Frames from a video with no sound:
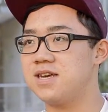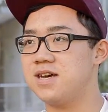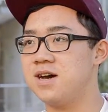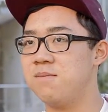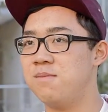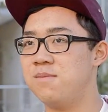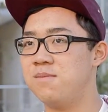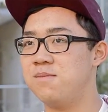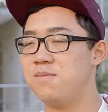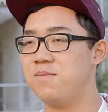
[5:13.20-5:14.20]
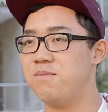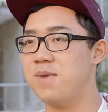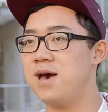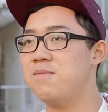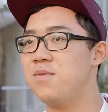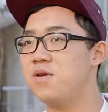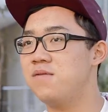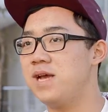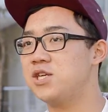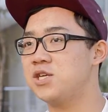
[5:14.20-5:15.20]
my
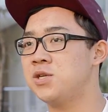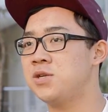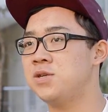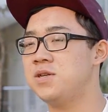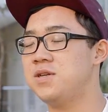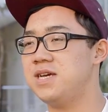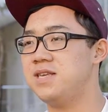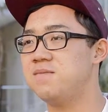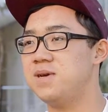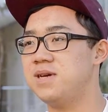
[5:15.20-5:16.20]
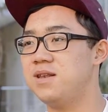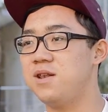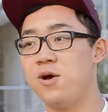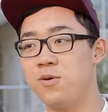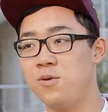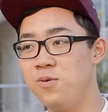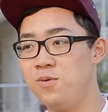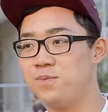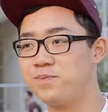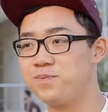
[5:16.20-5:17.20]
motivation is a bit low,
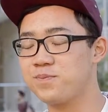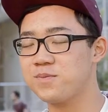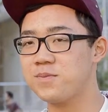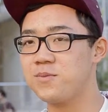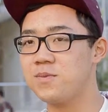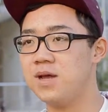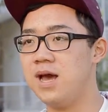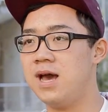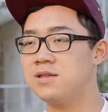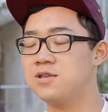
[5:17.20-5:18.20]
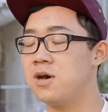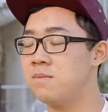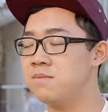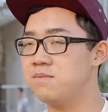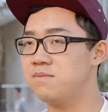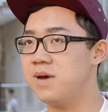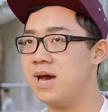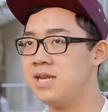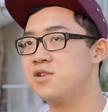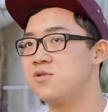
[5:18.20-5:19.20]
and so I
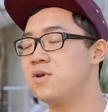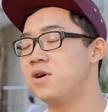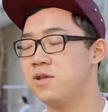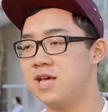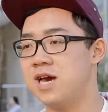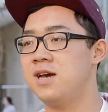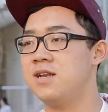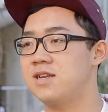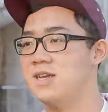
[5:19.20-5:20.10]
need to work on that.